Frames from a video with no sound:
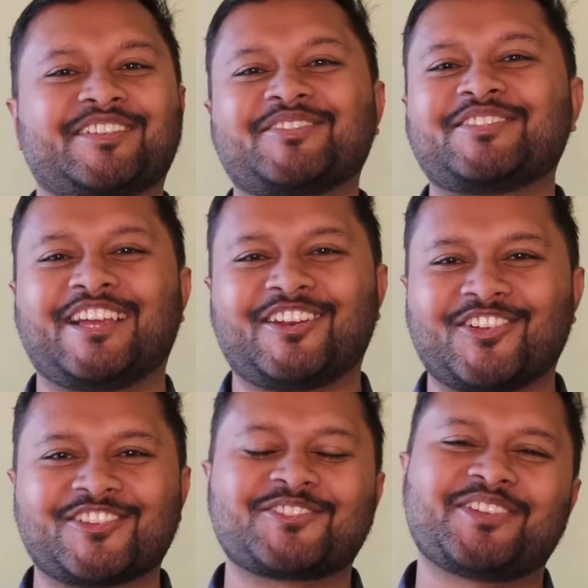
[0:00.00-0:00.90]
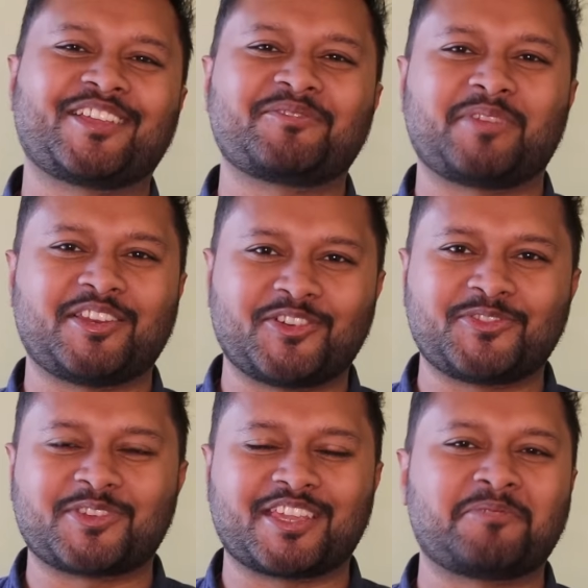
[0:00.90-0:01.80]
then also like many of
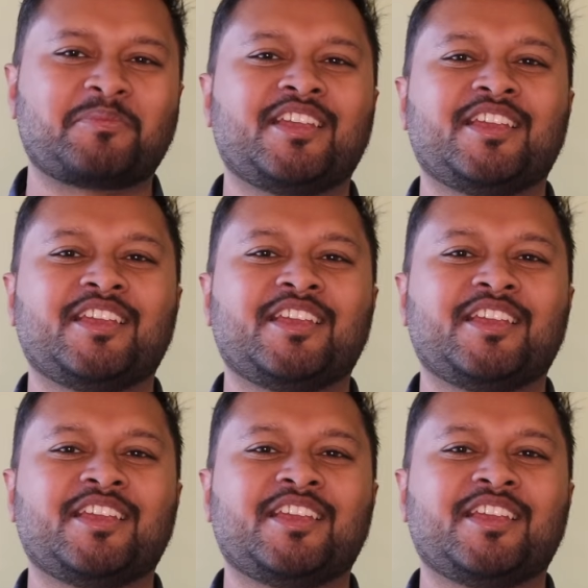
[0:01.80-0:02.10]
you came.